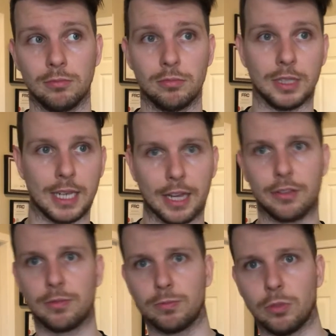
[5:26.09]
the
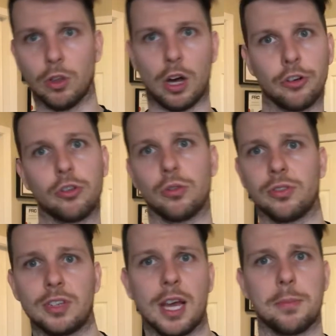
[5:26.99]
next logical
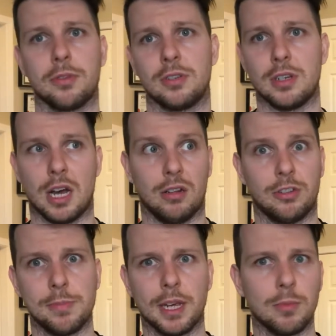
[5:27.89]
step is, now
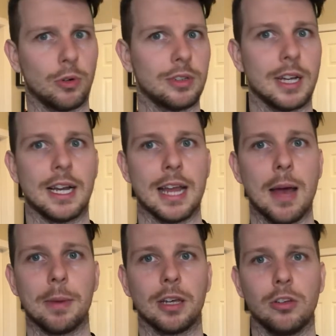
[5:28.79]
let's make it more
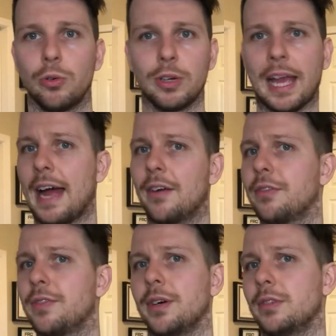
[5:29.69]
dynamic. You already have
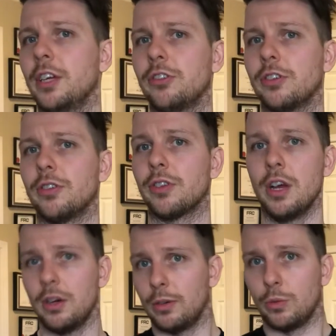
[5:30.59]
the foundations.
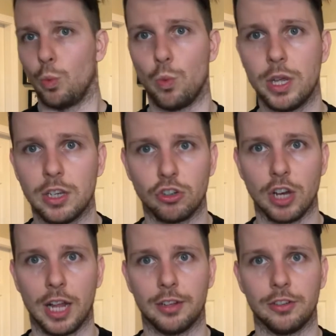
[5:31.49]
We can
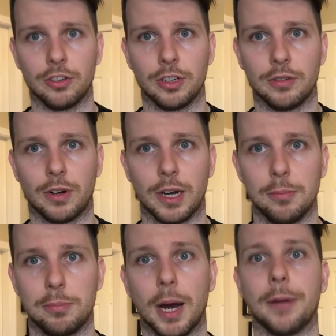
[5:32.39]
challenge it,
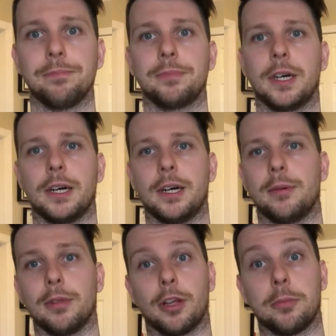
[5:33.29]
right? But
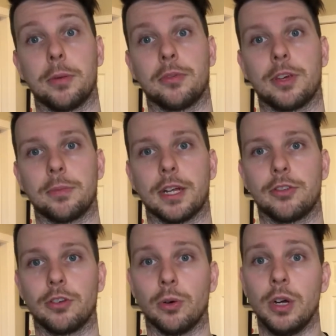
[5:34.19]
a lot of people skip that.
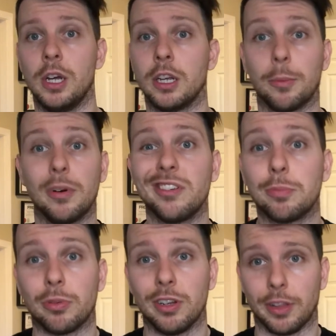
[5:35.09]
So number one is
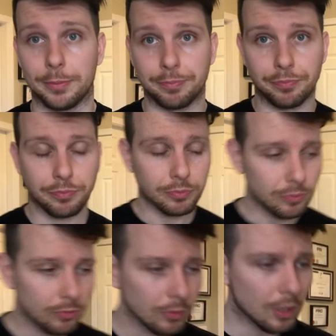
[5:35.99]
breathing.
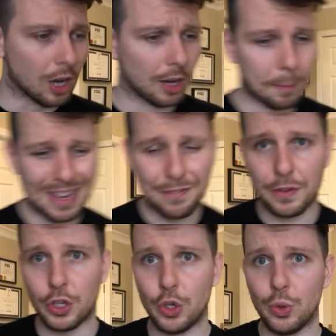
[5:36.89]
If
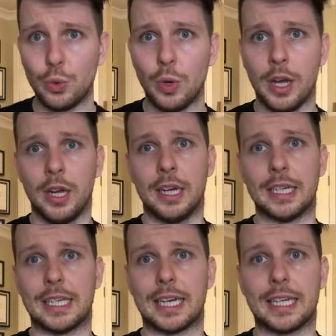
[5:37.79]
you
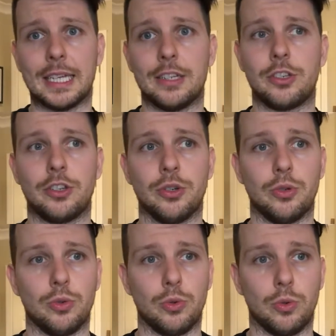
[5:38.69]
get
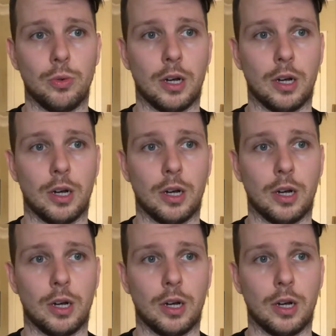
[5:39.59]
into